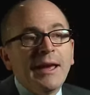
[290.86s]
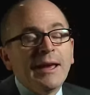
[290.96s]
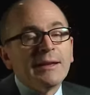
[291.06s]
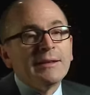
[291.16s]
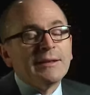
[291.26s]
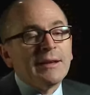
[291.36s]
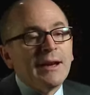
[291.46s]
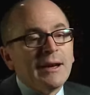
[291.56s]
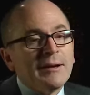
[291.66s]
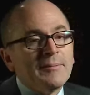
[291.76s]
And
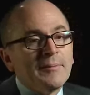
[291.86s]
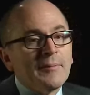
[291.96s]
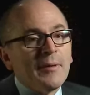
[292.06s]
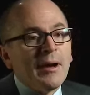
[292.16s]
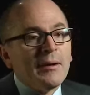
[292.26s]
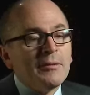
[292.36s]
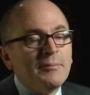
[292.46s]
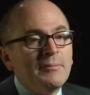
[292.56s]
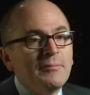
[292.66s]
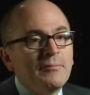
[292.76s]
I
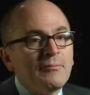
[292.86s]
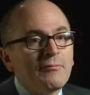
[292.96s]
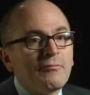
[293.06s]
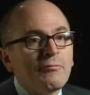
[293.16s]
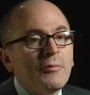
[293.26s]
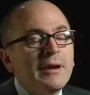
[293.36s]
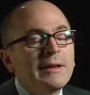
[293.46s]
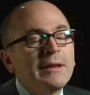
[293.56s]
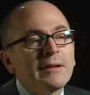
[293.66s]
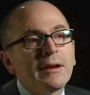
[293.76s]
would
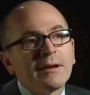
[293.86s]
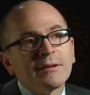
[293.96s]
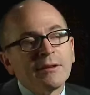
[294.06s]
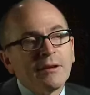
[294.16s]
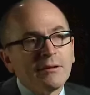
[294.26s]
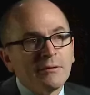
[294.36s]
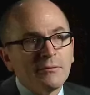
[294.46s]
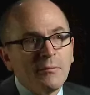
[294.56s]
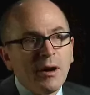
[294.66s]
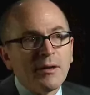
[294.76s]
really like to know
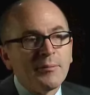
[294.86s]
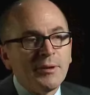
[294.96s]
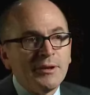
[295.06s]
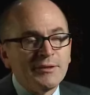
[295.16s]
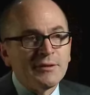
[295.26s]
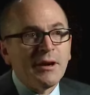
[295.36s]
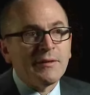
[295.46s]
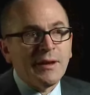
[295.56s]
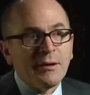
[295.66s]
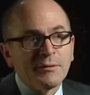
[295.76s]
why the police
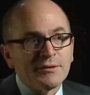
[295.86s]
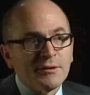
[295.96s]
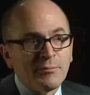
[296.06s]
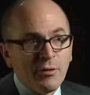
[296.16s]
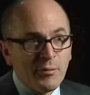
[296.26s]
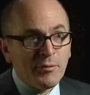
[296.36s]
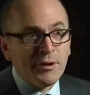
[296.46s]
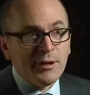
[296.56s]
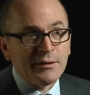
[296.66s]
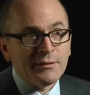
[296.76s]
thought that was an
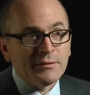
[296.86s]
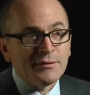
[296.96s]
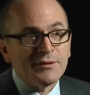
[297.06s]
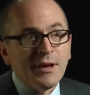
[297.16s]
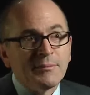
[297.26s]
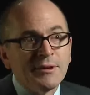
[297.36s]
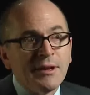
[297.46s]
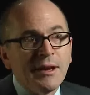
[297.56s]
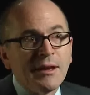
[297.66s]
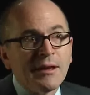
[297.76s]
appropriate step to
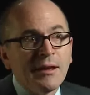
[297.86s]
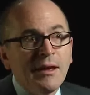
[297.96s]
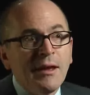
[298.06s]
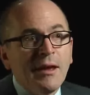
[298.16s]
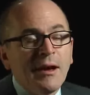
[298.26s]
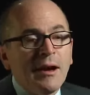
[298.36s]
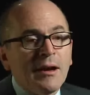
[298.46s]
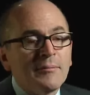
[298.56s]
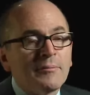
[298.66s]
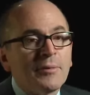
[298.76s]
take,
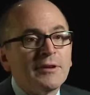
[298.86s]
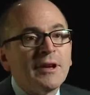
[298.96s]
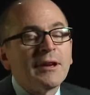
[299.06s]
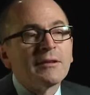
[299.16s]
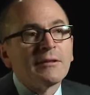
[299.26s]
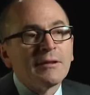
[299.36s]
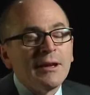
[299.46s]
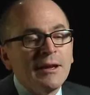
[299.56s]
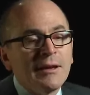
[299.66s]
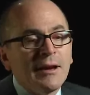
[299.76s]

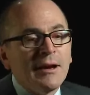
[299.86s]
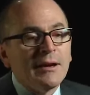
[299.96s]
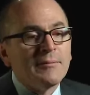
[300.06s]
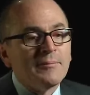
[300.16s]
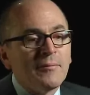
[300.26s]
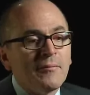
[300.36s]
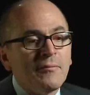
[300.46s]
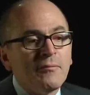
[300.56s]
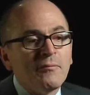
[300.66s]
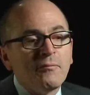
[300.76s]
particularly
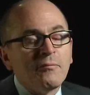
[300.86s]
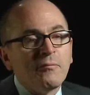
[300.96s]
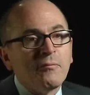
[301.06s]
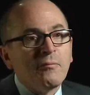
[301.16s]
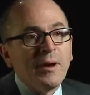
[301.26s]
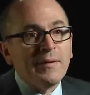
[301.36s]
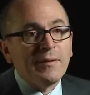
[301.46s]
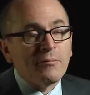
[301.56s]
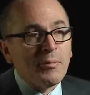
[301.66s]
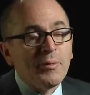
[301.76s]

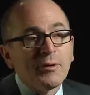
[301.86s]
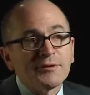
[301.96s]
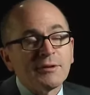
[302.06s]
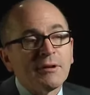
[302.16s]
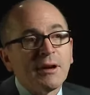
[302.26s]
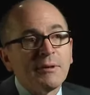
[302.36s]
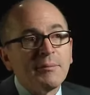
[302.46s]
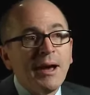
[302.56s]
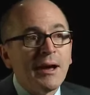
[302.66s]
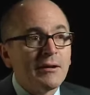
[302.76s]
when the reports that are
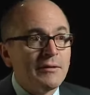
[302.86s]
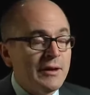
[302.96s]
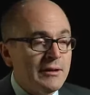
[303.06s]
coming back are